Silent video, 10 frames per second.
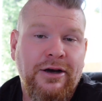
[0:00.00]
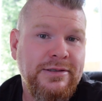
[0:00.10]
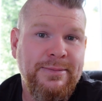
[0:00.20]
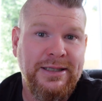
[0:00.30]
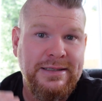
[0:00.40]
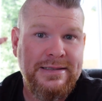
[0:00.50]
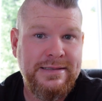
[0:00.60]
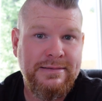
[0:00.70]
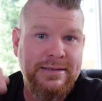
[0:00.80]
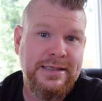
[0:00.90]
ultimately
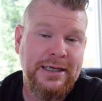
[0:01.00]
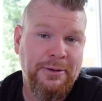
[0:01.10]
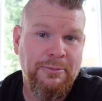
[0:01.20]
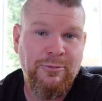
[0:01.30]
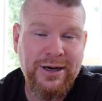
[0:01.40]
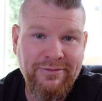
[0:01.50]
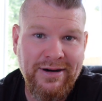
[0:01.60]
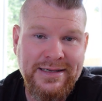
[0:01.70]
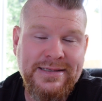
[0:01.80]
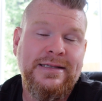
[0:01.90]
seeing him win a
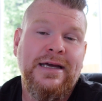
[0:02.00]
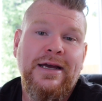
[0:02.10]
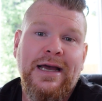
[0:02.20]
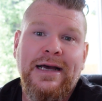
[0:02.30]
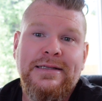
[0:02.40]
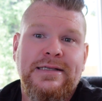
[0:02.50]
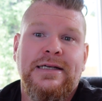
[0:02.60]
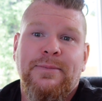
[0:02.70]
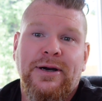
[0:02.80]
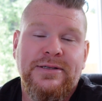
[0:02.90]
race there at
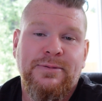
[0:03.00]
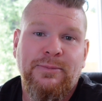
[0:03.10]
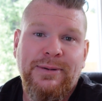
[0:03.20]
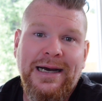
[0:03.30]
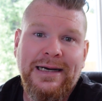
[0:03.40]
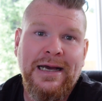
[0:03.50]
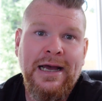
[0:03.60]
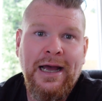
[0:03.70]
Sydney Motorsport Park.